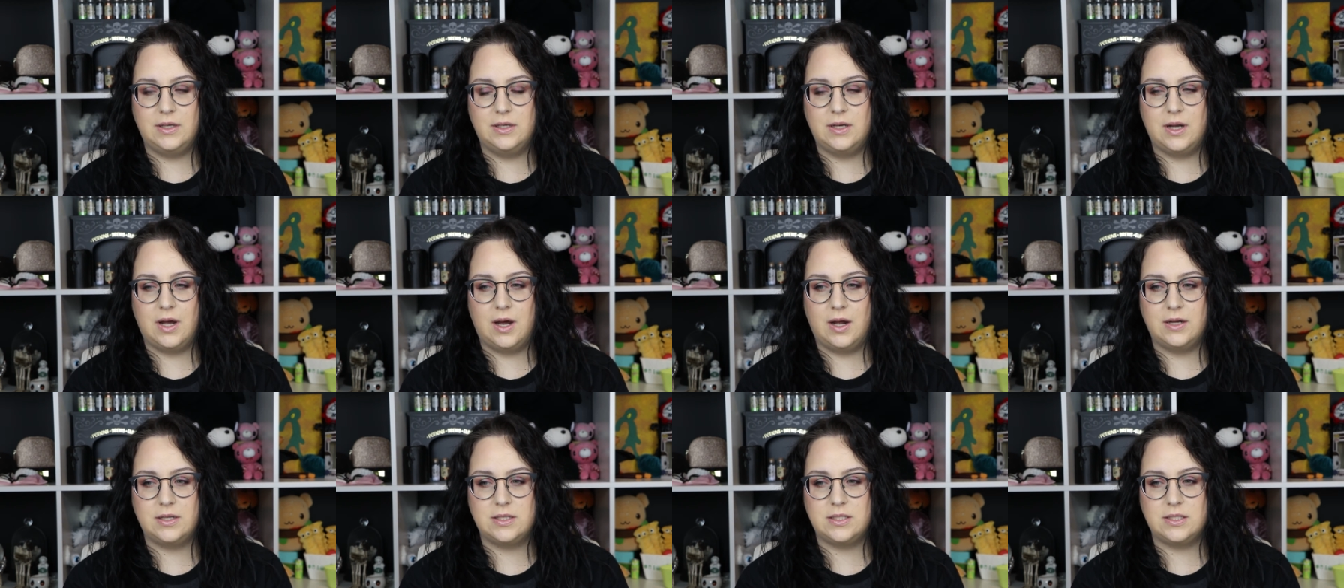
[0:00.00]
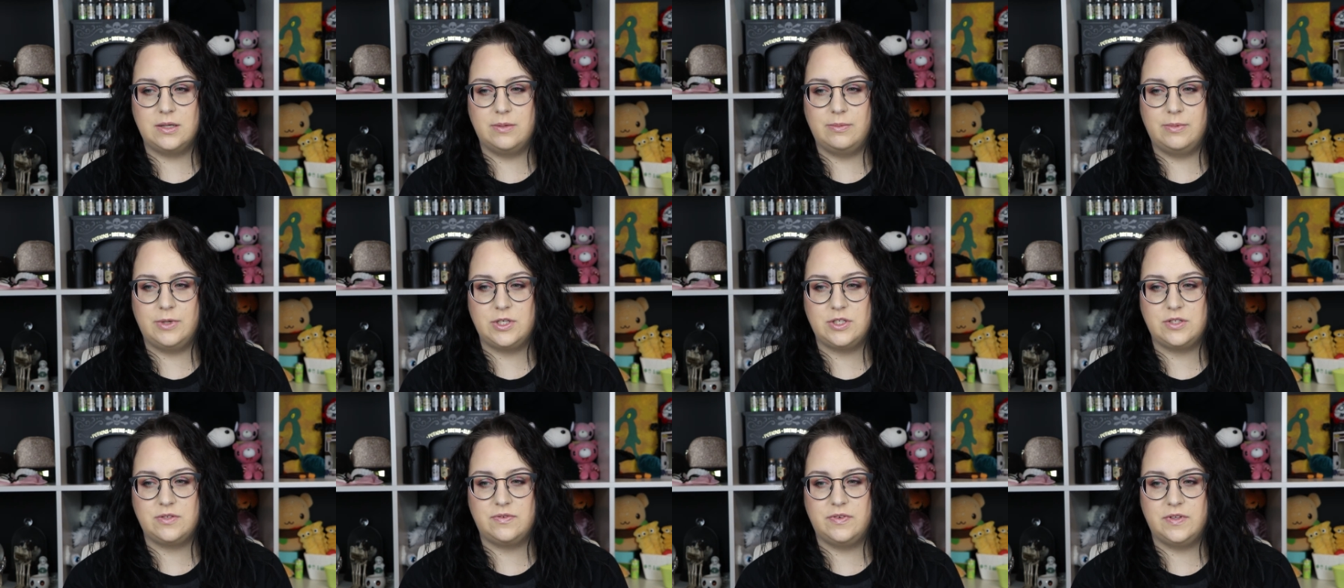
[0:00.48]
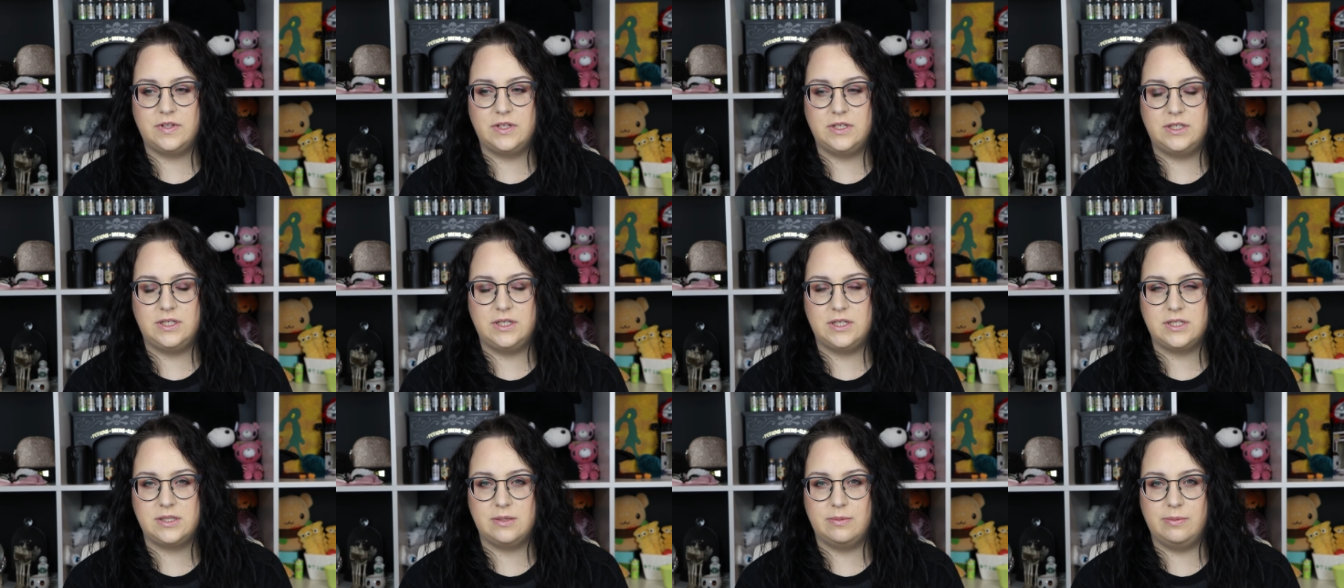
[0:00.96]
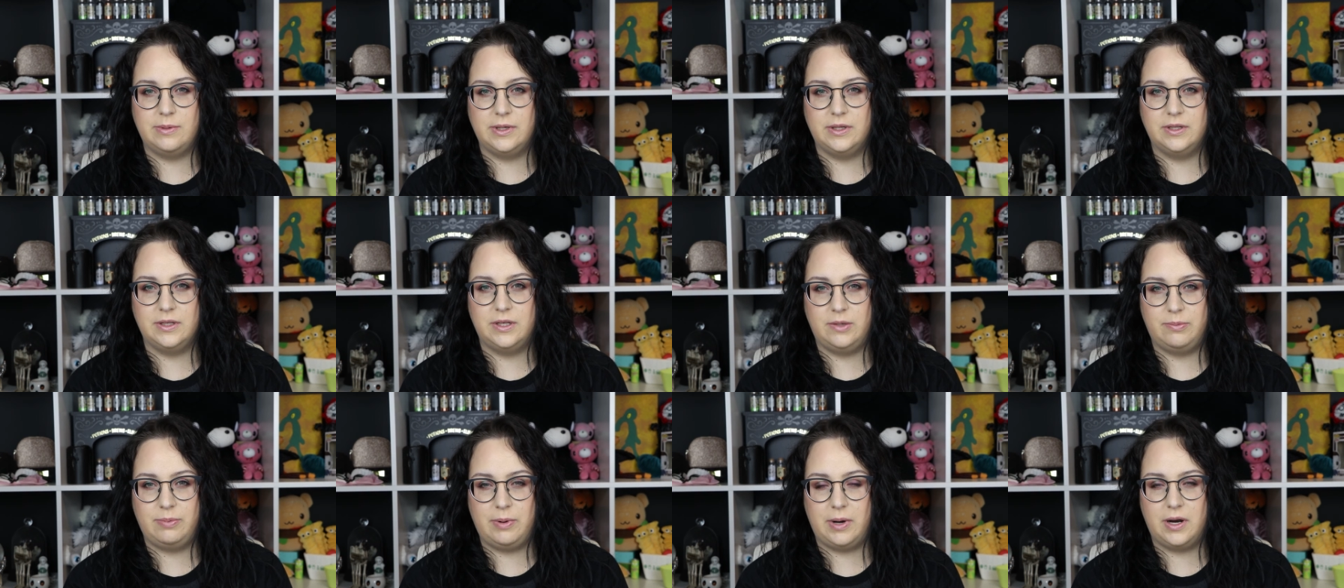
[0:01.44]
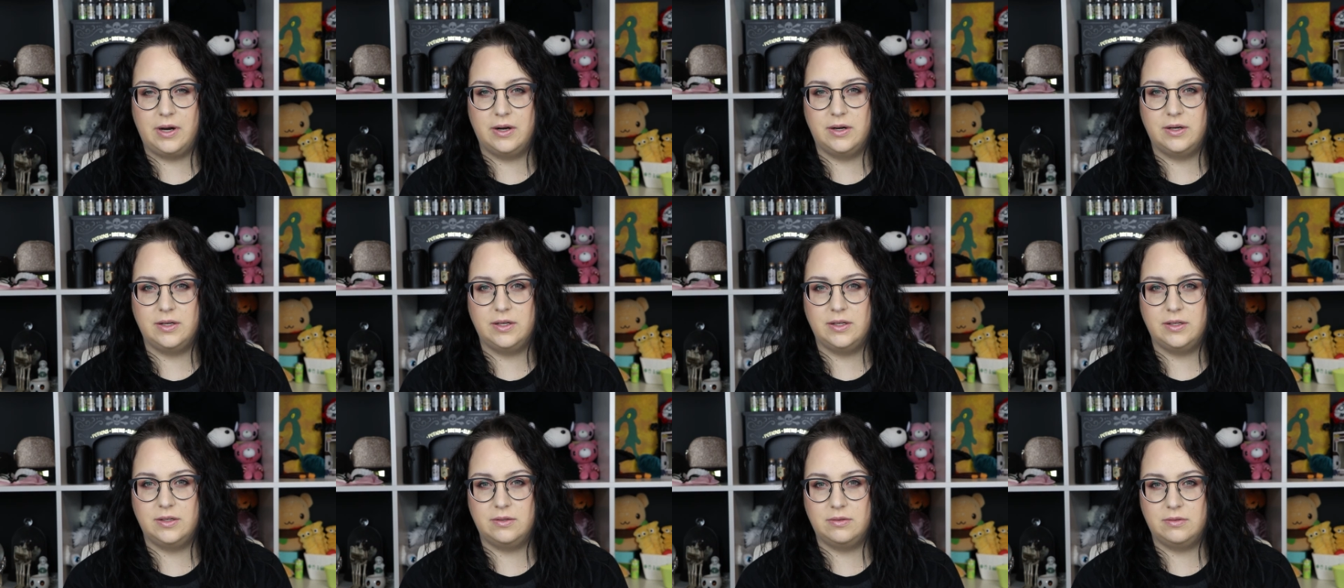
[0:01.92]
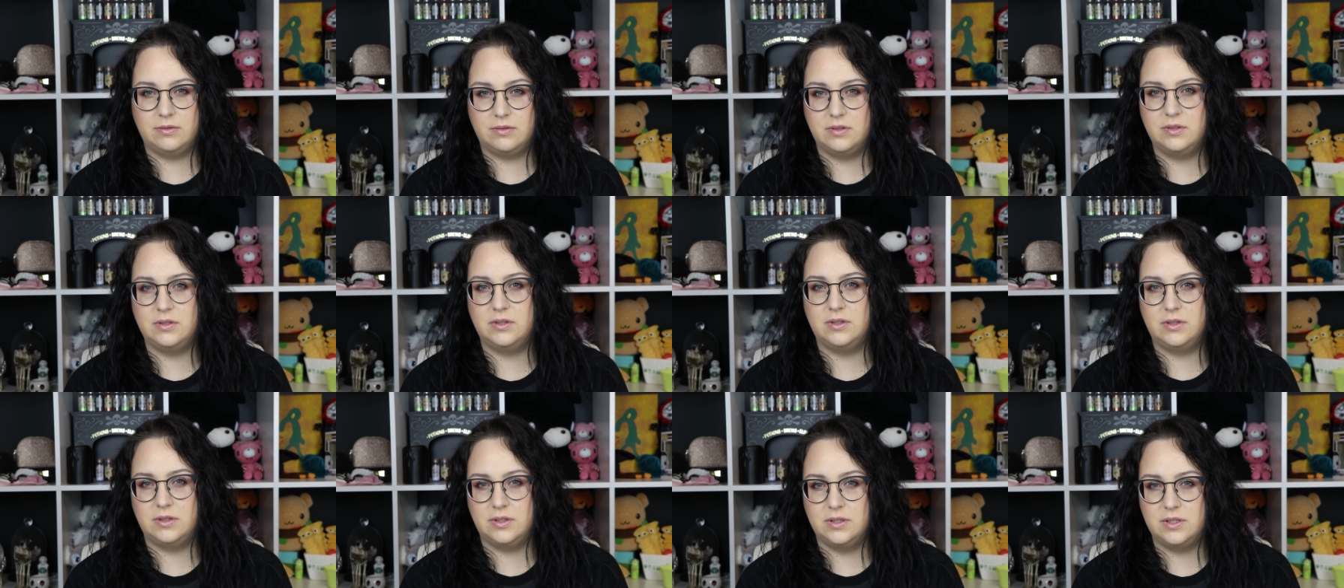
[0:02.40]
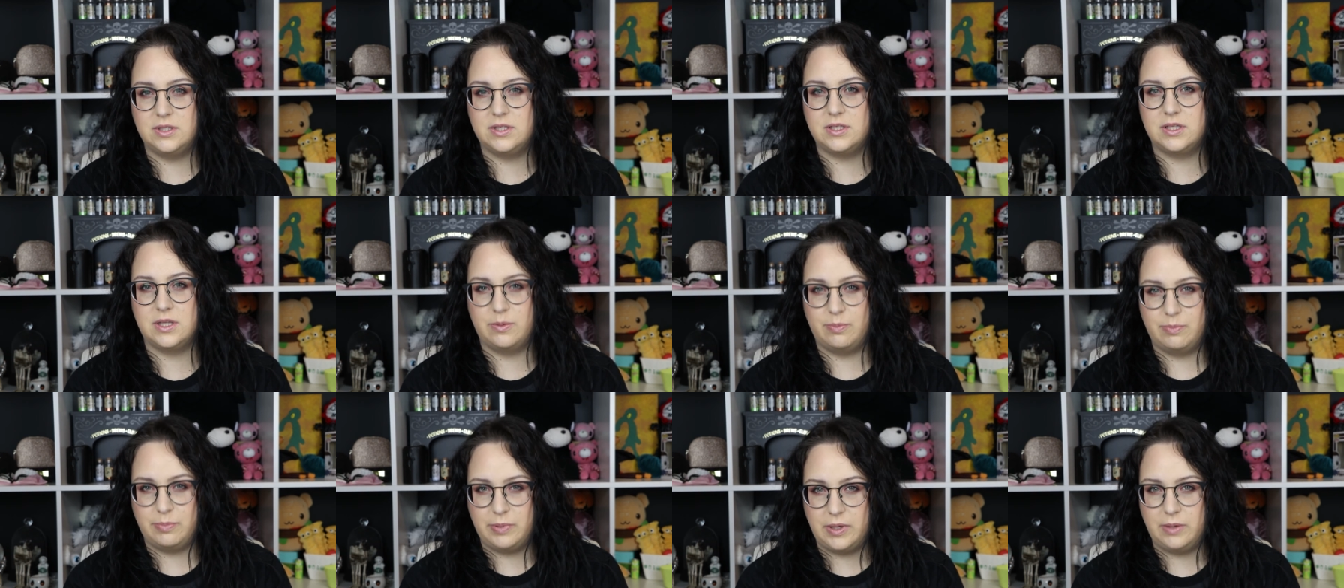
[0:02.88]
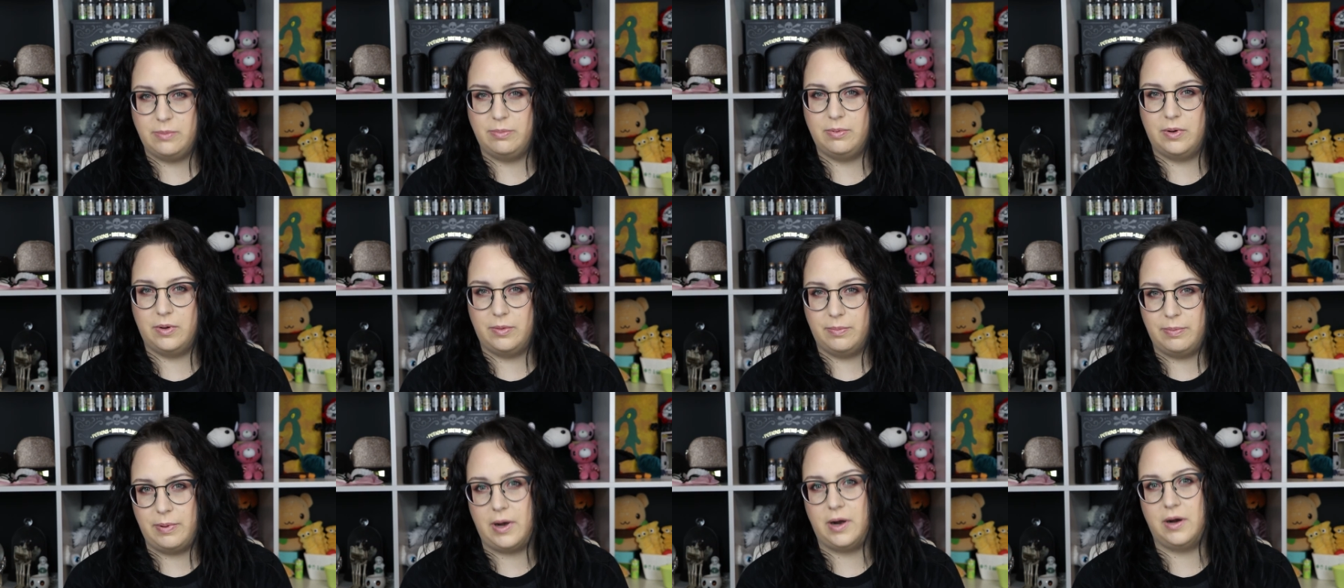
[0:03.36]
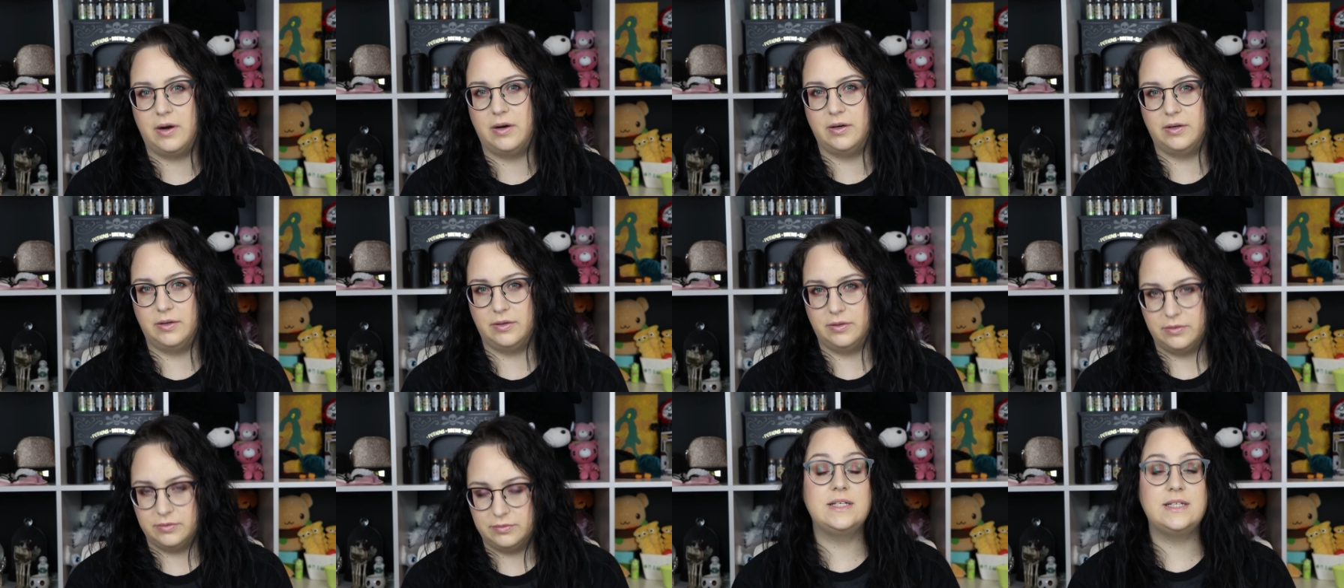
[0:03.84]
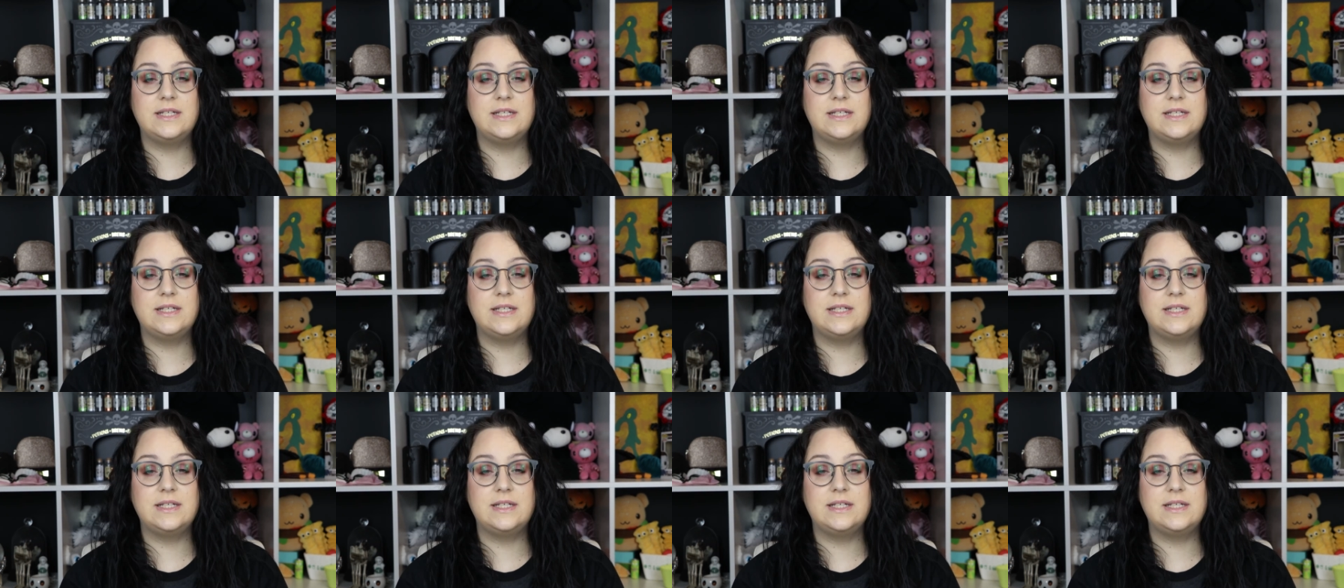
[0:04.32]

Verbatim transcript: not so much for the disability part, it's the people part.